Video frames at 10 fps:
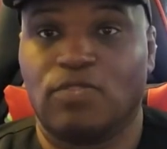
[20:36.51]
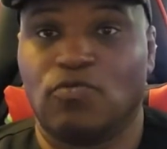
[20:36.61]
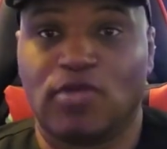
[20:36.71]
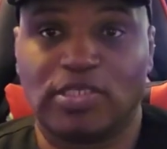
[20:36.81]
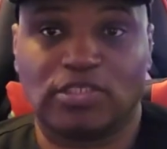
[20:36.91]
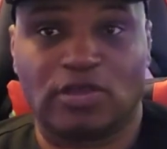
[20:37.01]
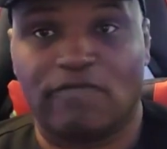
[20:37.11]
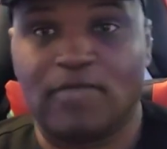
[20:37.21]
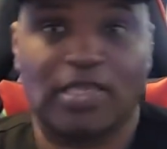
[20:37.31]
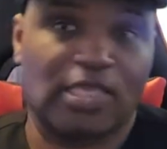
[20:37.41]
the rest
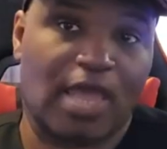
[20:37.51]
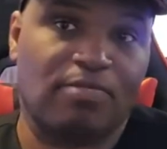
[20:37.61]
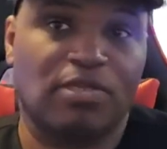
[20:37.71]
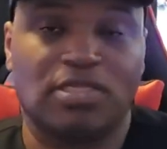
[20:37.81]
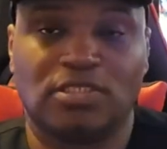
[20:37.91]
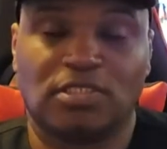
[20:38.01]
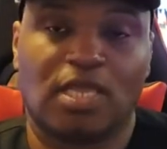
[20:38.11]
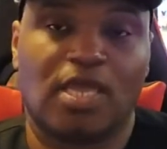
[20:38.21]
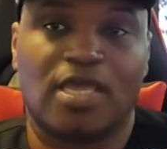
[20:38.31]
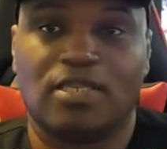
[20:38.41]
of my cabinets
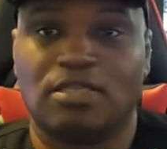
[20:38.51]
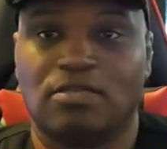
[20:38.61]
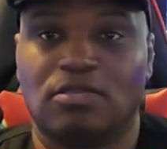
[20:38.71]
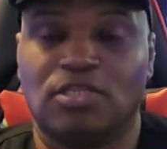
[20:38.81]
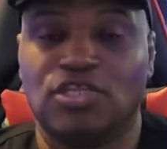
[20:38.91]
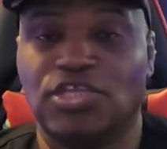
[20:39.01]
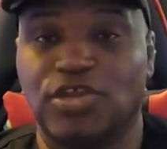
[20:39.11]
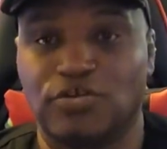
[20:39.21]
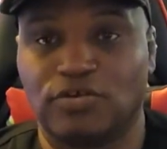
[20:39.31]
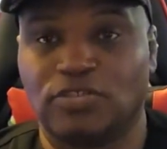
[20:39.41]
and the
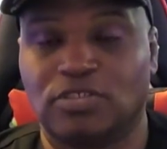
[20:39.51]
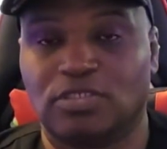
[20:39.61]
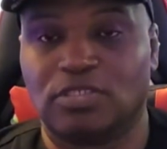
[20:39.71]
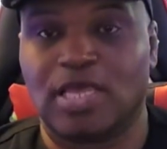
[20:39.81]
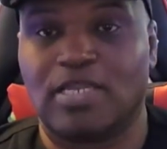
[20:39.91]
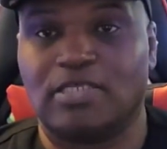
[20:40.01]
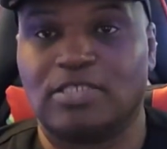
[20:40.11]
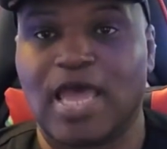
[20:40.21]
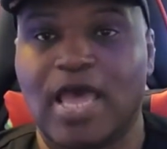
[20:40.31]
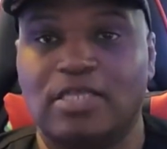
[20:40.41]
years that it
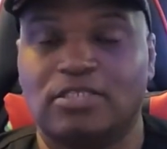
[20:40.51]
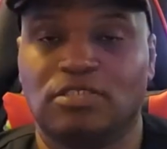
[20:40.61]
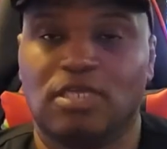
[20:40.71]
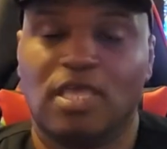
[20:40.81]
has